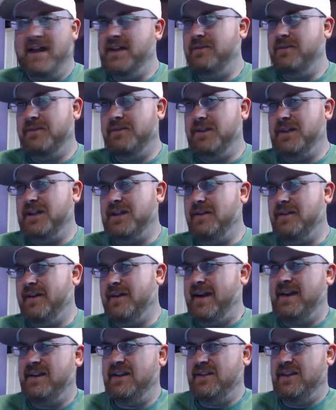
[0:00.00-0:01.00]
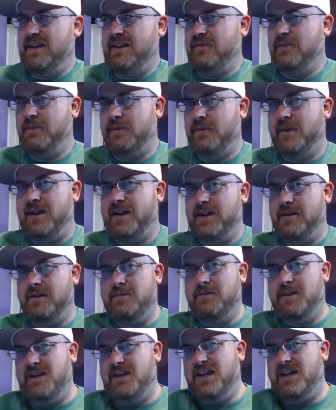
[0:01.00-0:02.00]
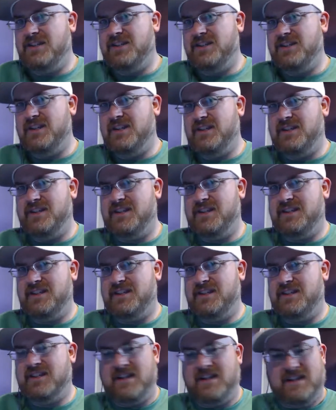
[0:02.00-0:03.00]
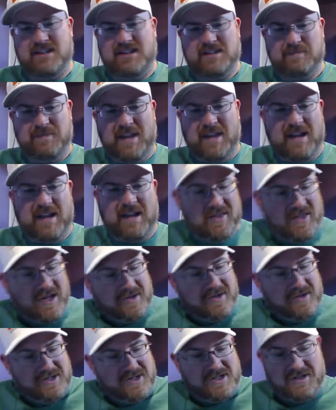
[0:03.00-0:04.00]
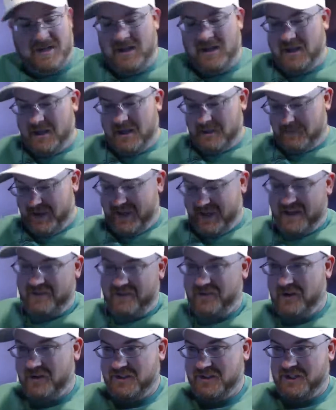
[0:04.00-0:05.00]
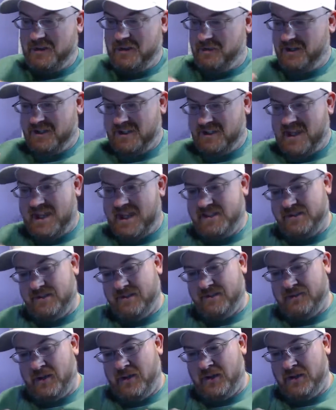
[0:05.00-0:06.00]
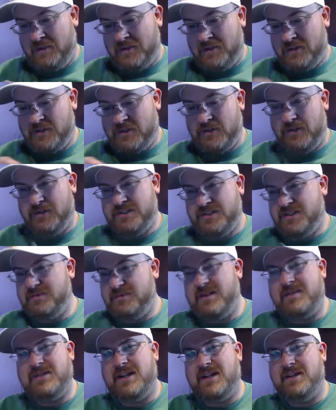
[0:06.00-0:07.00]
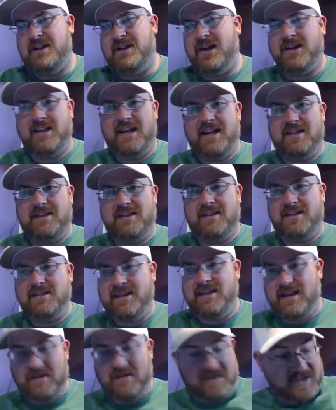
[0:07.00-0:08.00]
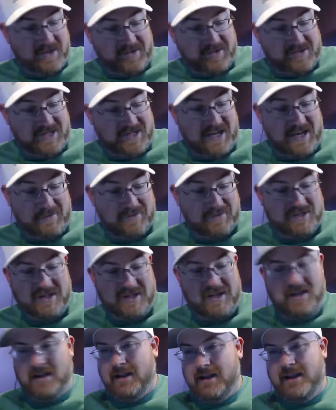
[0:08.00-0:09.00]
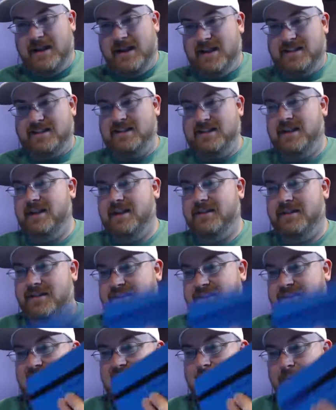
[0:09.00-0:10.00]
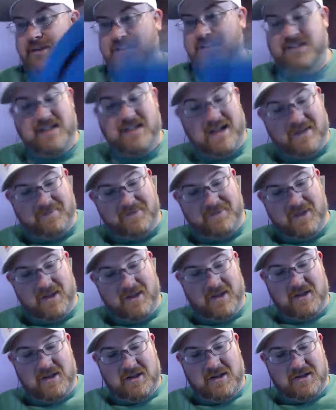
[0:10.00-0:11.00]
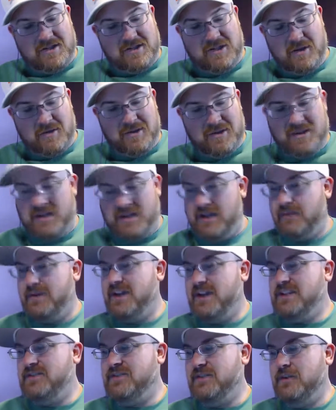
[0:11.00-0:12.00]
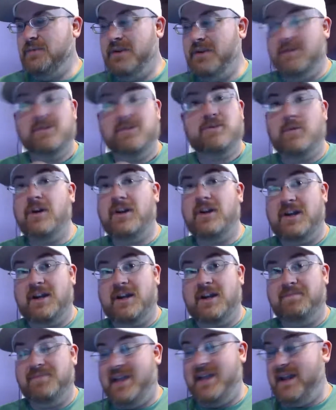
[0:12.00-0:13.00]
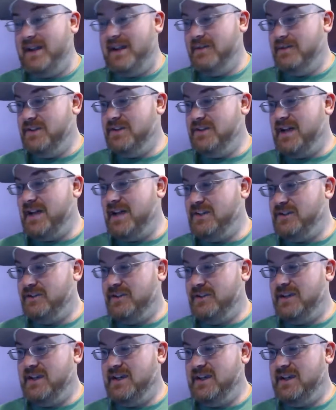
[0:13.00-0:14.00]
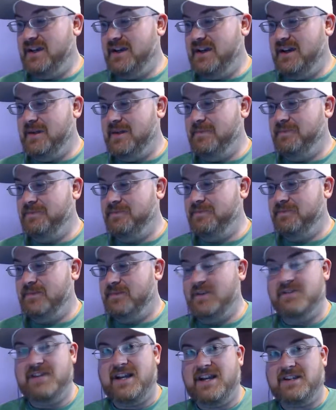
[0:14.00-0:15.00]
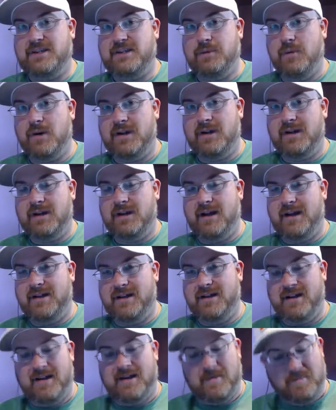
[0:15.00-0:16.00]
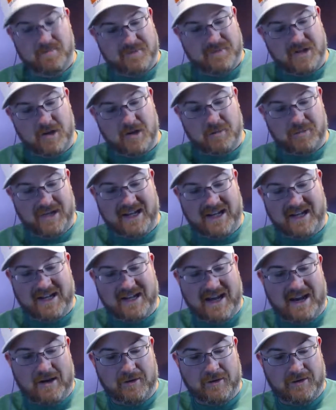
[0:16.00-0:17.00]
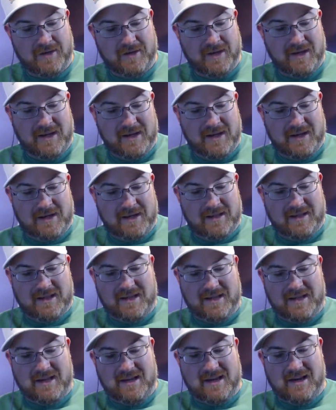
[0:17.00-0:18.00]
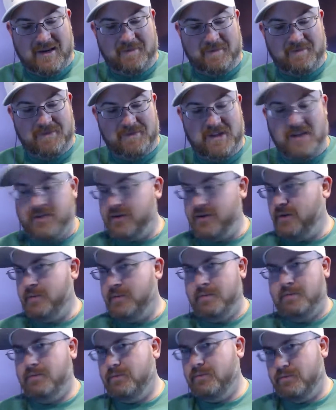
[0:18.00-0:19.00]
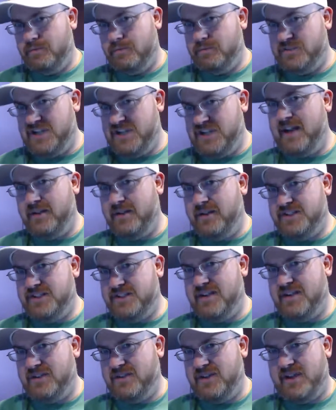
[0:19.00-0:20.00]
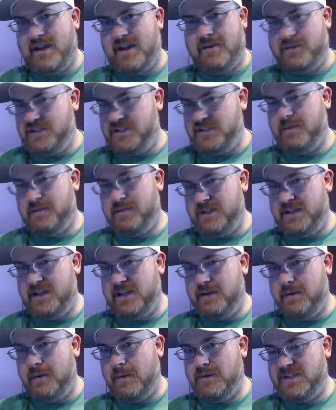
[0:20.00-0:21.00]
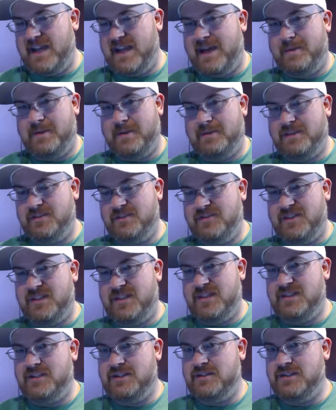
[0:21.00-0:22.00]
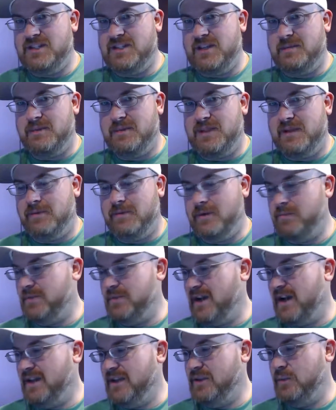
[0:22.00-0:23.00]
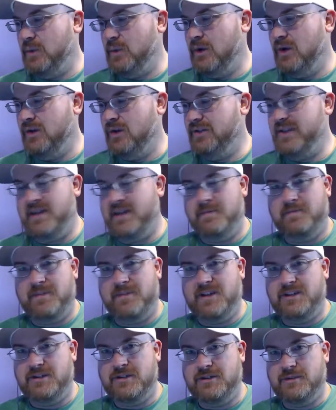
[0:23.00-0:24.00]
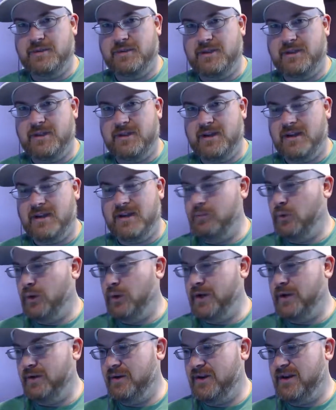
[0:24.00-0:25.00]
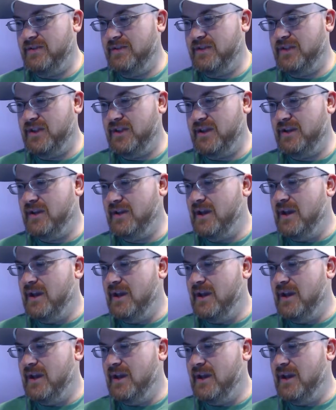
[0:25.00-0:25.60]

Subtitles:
I didn't really hear anything from the radio communications on the 66, and I thought it was my headphones here because it has a little volume control, and sometimes I knock that thing down, and other times it's the little tablet's not showing the race view, but it was working, and it was actually working on playing out the other channels and everything. I was able to hear what was happening with the 52 team when they were behind the wall, and then issues with Bowyer and everything.